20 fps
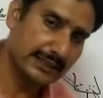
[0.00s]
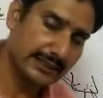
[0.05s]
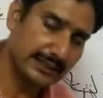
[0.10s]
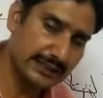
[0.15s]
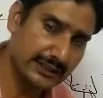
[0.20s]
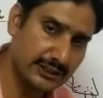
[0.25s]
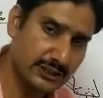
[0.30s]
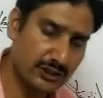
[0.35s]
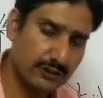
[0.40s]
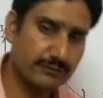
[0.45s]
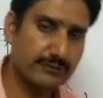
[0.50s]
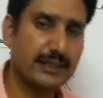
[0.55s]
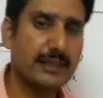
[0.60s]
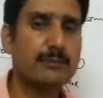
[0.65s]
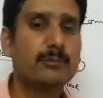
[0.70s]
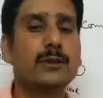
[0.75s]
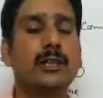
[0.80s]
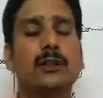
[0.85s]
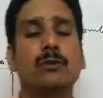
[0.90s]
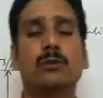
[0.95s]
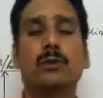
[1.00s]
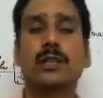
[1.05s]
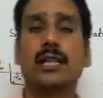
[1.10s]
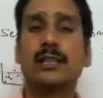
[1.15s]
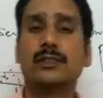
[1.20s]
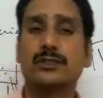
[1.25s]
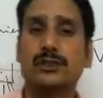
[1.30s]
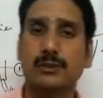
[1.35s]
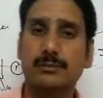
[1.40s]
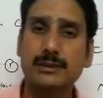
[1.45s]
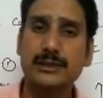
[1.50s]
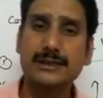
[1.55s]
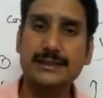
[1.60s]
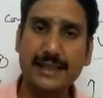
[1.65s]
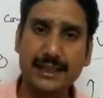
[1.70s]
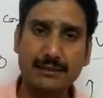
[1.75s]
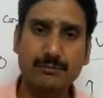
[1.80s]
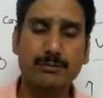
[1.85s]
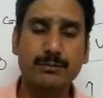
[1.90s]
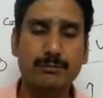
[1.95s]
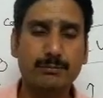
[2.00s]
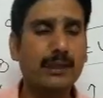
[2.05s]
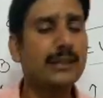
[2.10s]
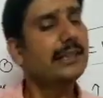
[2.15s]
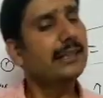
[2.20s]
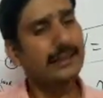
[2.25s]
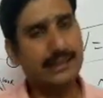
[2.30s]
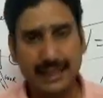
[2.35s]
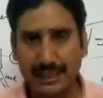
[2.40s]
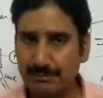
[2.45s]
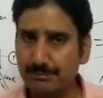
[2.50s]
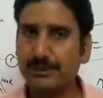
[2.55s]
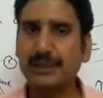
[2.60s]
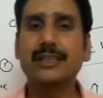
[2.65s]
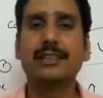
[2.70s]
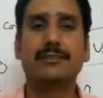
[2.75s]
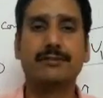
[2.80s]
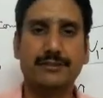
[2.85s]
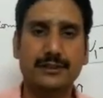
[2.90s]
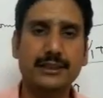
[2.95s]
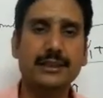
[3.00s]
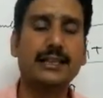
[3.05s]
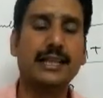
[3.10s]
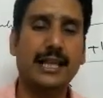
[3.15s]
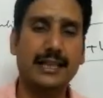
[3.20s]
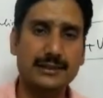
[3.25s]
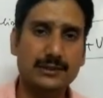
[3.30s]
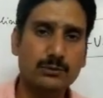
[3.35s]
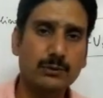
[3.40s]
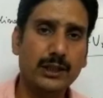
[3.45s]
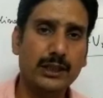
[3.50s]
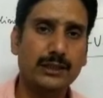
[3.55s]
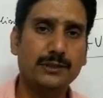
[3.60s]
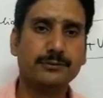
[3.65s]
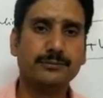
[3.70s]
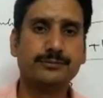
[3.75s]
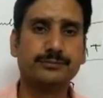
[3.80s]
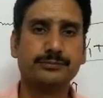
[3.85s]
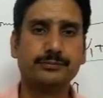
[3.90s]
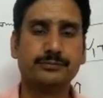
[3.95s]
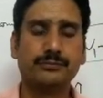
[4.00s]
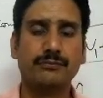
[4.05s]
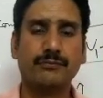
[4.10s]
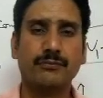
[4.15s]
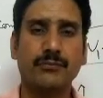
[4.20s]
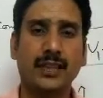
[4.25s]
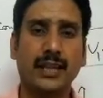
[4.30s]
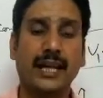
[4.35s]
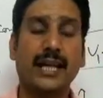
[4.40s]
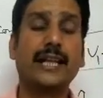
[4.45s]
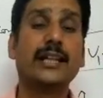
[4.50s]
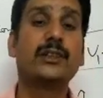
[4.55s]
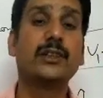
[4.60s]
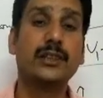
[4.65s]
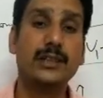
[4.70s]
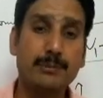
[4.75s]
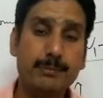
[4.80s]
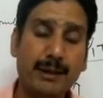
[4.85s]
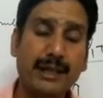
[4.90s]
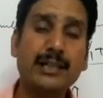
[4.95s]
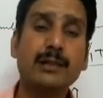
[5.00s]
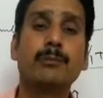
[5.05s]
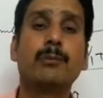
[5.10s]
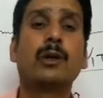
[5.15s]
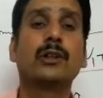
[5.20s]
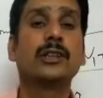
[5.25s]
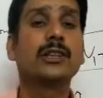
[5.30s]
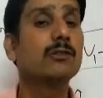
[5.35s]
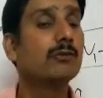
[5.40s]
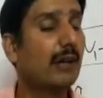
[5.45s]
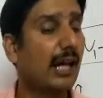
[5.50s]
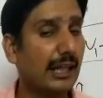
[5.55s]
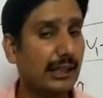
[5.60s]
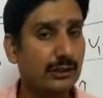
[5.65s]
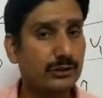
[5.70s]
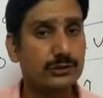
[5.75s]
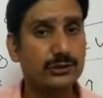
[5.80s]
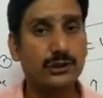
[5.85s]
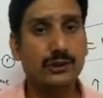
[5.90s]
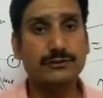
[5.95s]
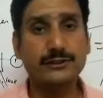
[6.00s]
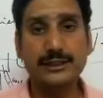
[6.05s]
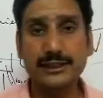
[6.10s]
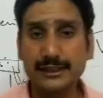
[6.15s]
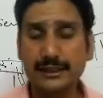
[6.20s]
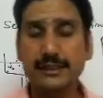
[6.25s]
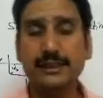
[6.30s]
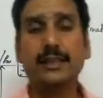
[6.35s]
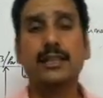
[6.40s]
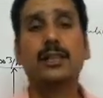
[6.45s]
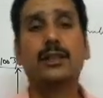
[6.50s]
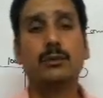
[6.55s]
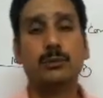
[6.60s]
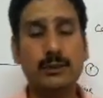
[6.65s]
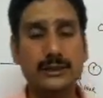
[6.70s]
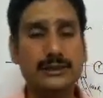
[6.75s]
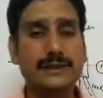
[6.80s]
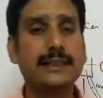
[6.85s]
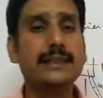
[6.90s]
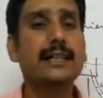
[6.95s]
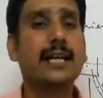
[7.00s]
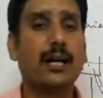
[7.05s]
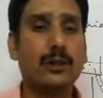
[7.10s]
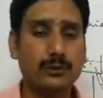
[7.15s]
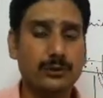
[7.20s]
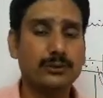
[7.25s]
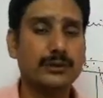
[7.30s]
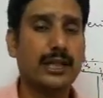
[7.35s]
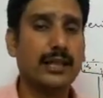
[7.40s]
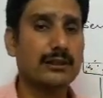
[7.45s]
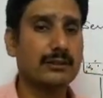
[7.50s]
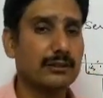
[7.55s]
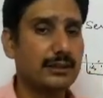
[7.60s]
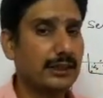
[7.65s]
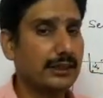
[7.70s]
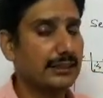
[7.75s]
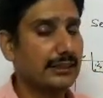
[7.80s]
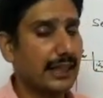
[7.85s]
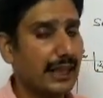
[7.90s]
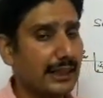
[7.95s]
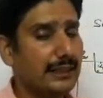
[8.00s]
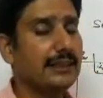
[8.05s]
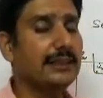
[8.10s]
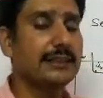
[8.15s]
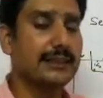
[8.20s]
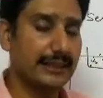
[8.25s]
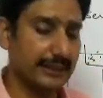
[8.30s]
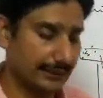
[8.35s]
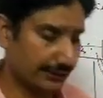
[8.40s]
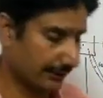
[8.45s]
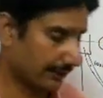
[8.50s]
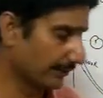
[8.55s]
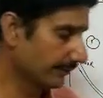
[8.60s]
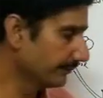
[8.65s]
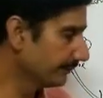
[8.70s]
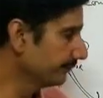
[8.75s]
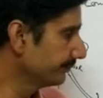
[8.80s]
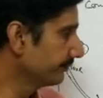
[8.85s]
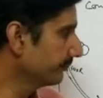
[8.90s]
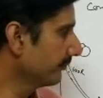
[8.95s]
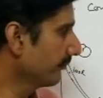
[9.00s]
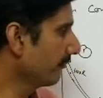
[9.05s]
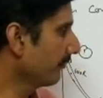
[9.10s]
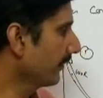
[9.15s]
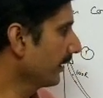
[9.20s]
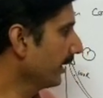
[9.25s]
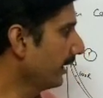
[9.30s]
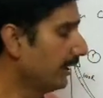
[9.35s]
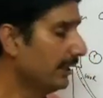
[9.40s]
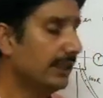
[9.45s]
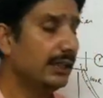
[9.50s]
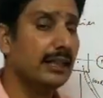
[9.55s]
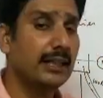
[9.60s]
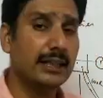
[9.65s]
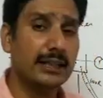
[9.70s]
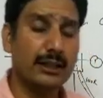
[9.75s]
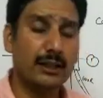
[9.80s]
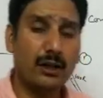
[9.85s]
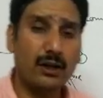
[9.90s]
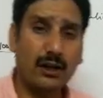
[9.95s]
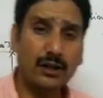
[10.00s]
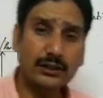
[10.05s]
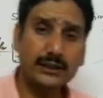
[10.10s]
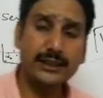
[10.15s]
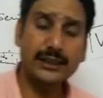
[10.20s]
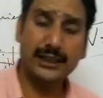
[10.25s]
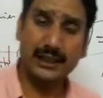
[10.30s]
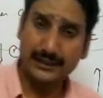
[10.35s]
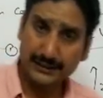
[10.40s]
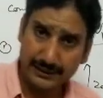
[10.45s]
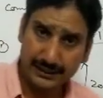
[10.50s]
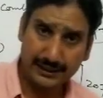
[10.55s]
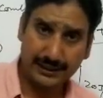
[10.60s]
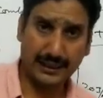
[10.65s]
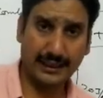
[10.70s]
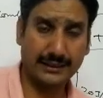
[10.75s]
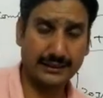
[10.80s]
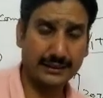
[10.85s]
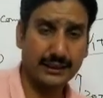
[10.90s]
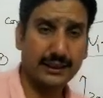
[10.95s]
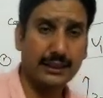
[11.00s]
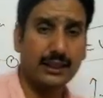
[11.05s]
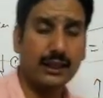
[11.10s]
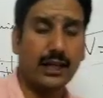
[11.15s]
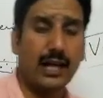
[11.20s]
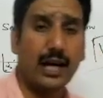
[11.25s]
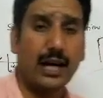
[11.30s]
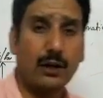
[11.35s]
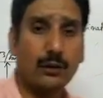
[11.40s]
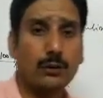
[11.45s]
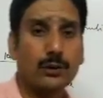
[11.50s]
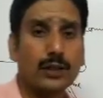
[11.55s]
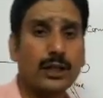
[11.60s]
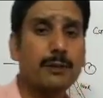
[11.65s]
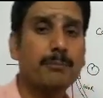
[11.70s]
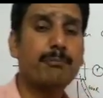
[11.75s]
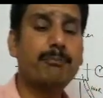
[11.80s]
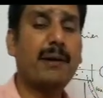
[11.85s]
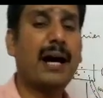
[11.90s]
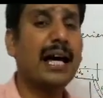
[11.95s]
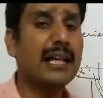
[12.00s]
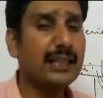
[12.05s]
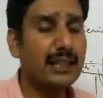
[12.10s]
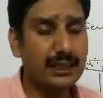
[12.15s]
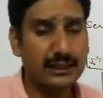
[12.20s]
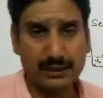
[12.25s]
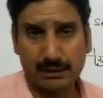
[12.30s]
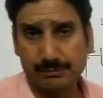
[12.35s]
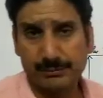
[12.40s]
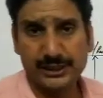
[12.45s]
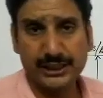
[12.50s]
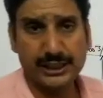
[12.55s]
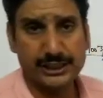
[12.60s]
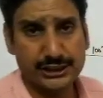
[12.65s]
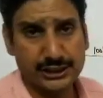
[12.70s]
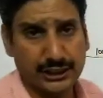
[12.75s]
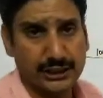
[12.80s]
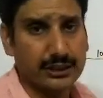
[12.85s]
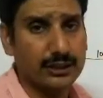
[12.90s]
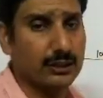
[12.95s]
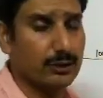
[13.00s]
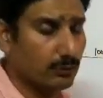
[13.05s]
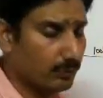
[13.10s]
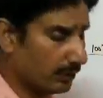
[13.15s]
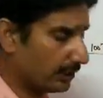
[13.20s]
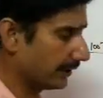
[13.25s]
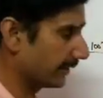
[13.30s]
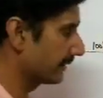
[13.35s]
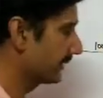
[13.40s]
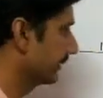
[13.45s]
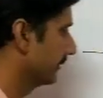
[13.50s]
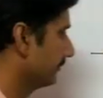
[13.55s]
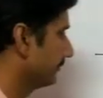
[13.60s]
each of them would also be same, but it can be different as well. It will depend upon the values of C. We'll see how to calculate that later on. On the other hand, how a parallel combination works.